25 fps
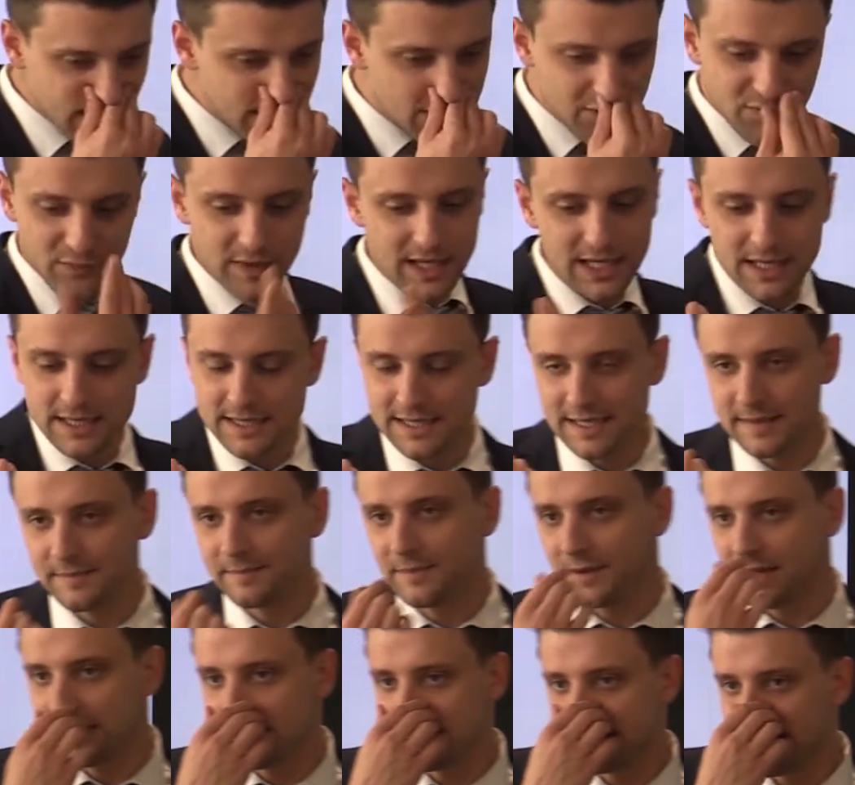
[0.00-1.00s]
It's really
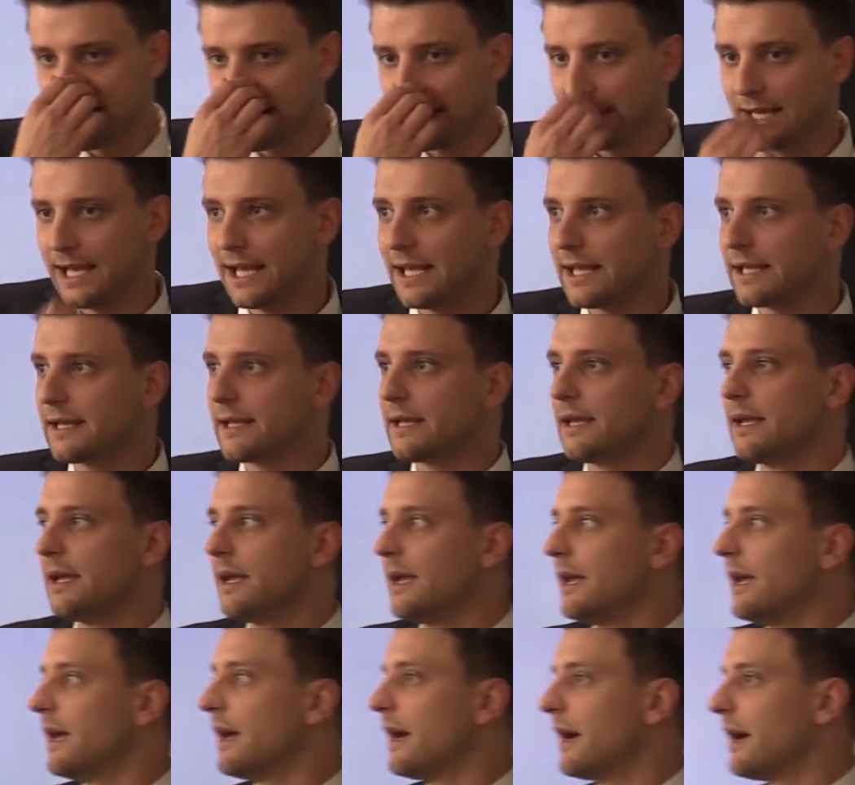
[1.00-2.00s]
simple as that. Like,
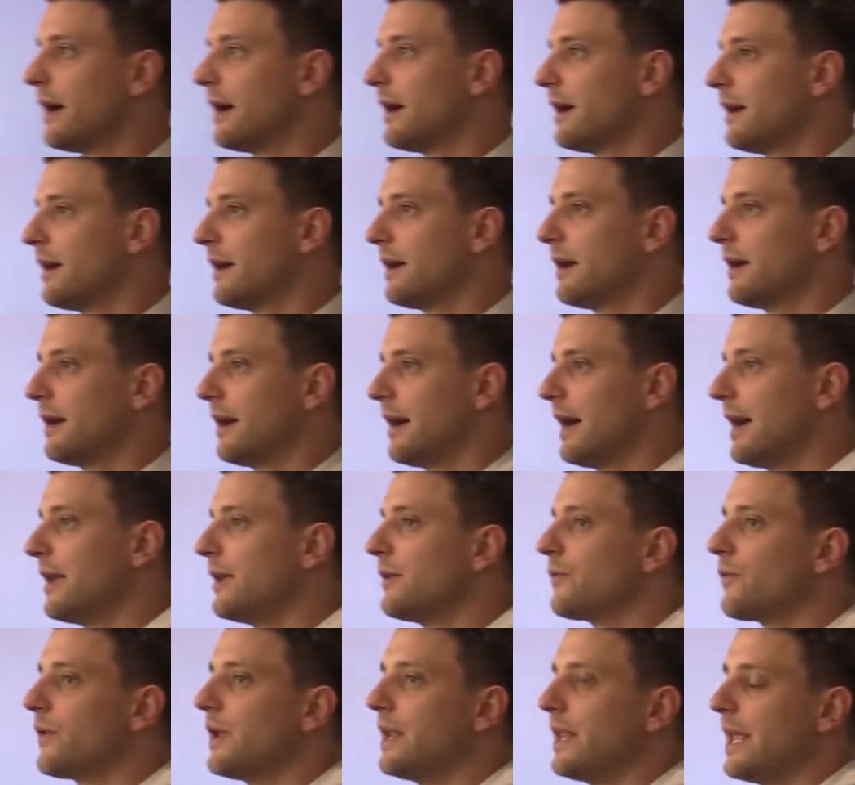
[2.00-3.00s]

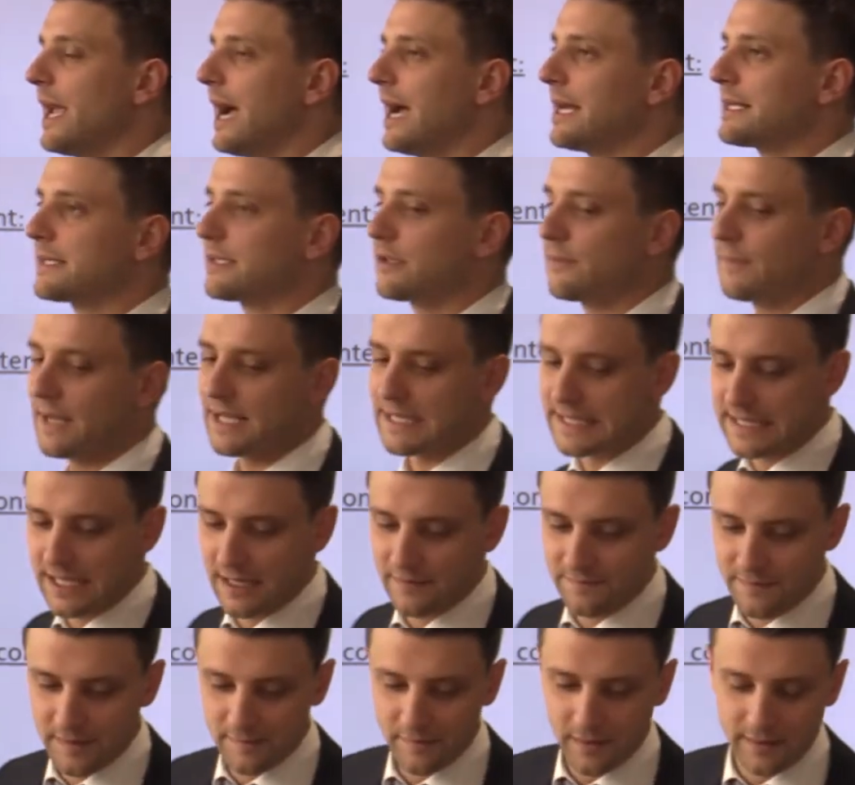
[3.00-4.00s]
I really ask
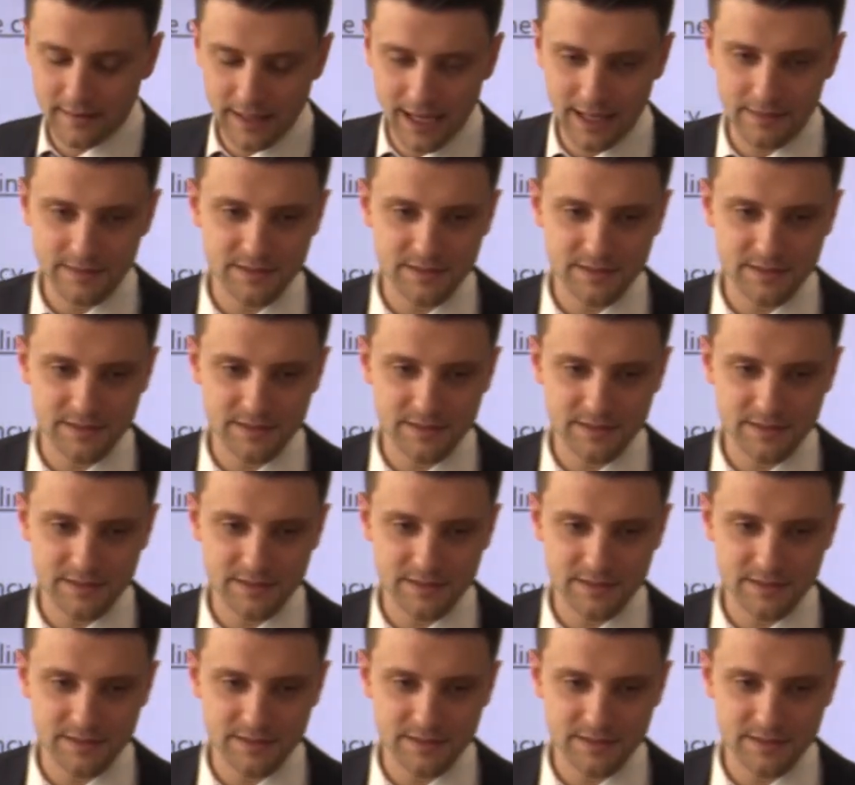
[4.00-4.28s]
myself every